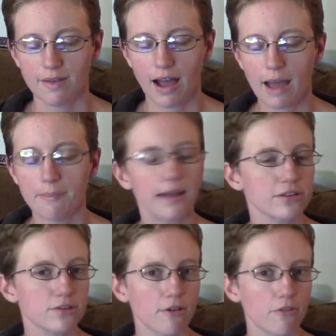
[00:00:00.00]
I might
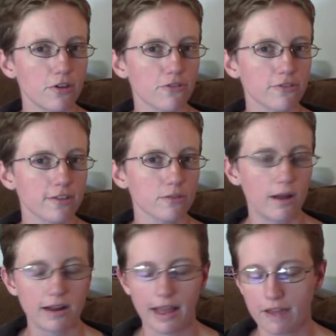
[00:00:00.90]
do a review for this
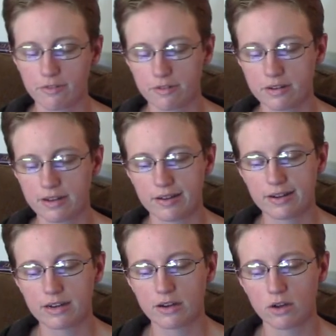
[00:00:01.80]
one. I haven't written down
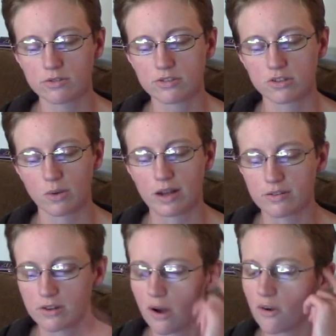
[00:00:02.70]
any notes, so I
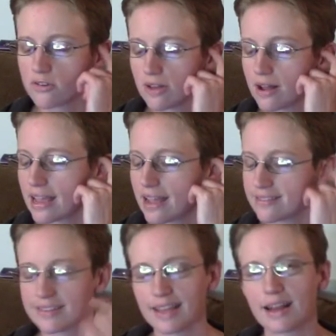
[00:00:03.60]
don't know, so I can't
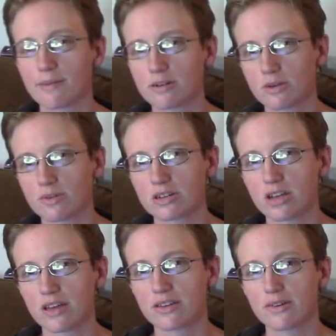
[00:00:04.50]
decide how much I want to
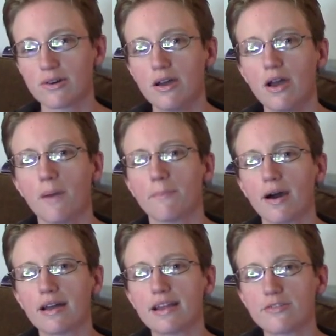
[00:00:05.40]
tell you.
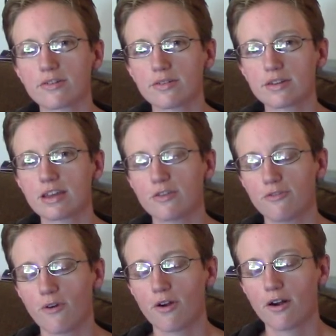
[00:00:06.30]
But if you're looking
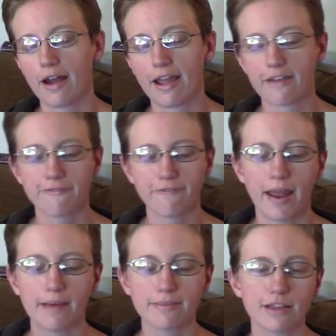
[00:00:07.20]
for a
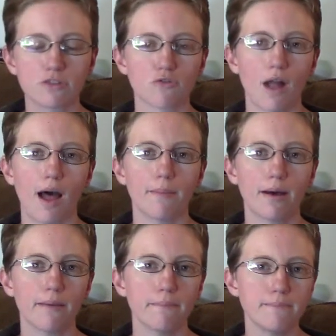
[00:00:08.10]
family
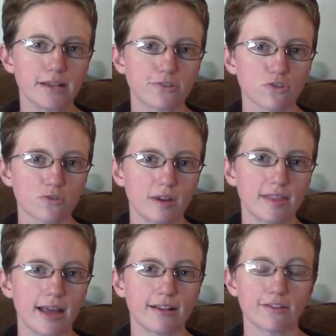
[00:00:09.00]
drama mystery
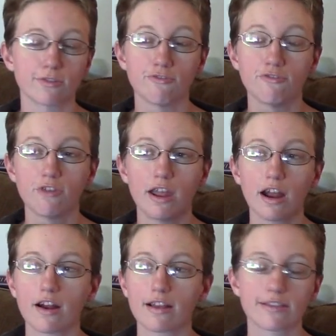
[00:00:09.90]
that is
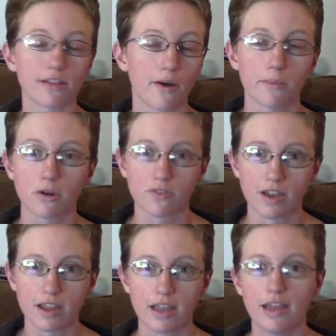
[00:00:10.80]
very slow
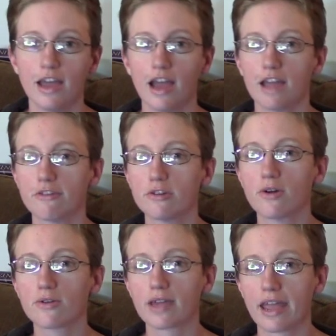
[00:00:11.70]
moving, if you
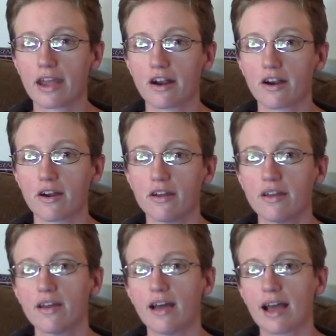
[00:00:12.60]
don't care,
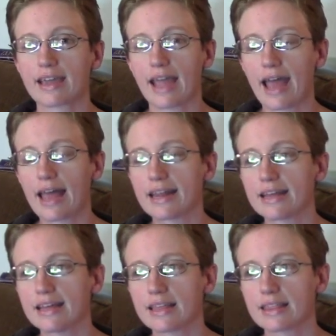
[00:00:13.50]
again,
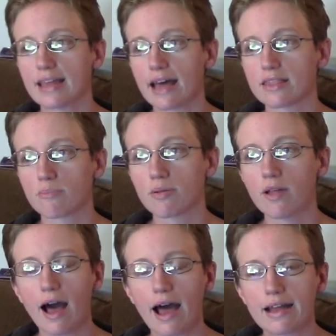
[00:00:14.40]
that the
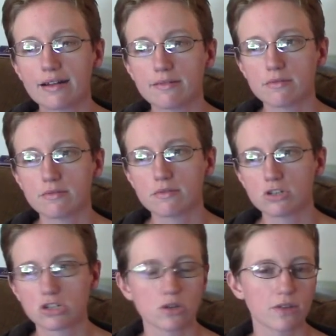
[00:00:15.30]
plot
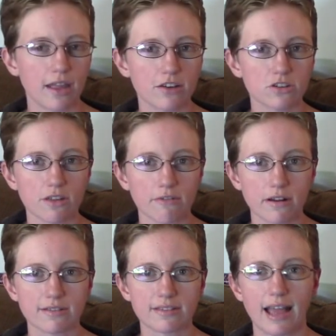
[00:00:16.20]
just occasionally
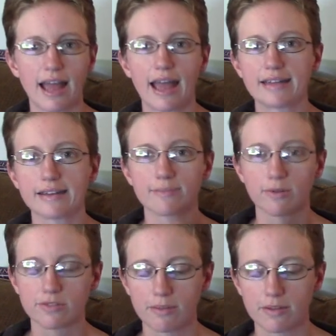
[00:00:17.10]
rears its head and it's
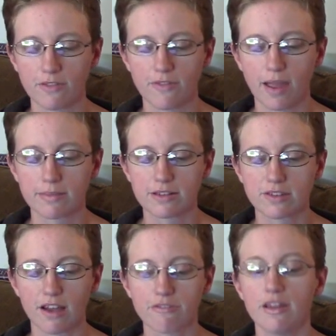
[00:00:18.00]
mostly about the family
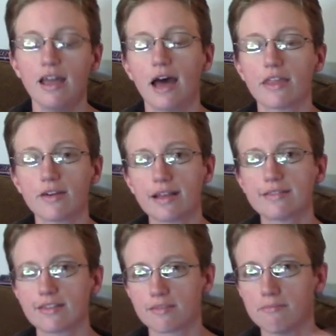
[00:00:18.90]
stuff, and there is
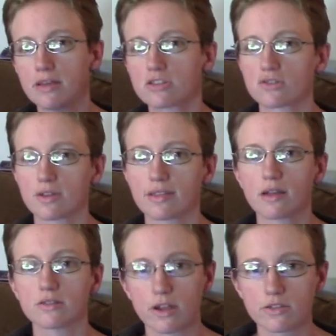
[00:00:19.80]
this mystery
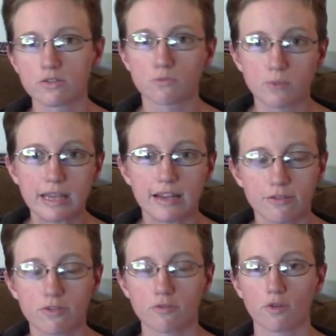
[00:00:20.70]
that does weave
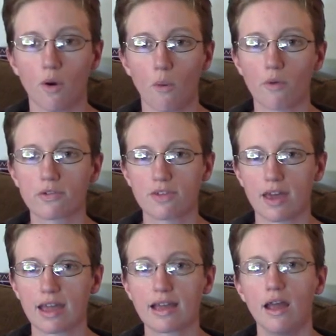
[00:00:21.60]
through the whole
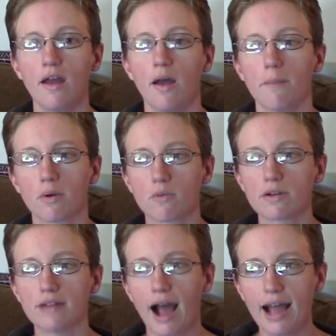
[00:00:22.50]
thing, but we're
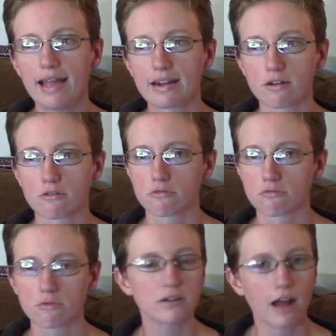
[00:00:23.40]
not
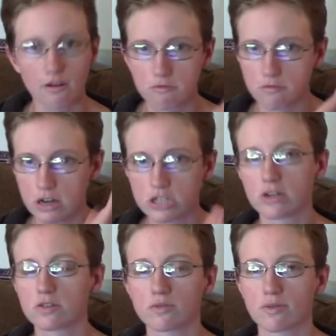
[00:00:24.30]

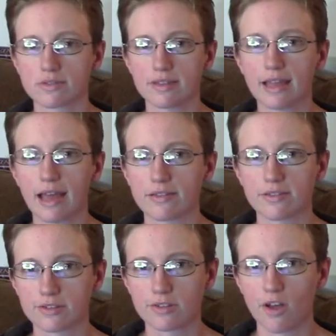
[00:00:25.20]
rushing towards the end
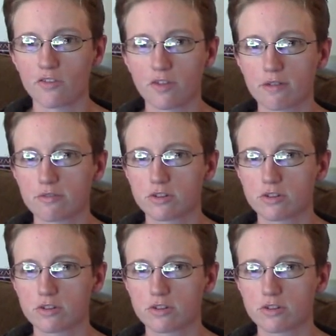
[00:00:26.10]
to solve it.